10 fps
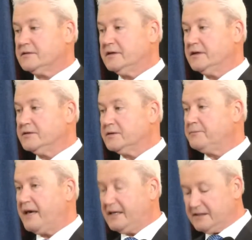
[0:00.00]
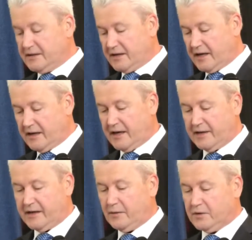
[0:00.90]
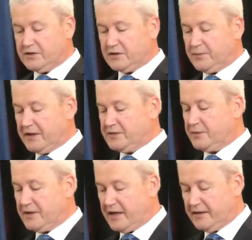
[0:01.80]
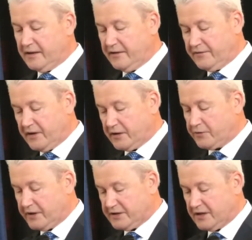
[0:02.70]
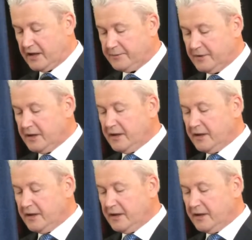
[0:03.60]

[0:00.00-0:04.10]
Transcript: It was amazing how, how that, what took place with that, and they've done a great job.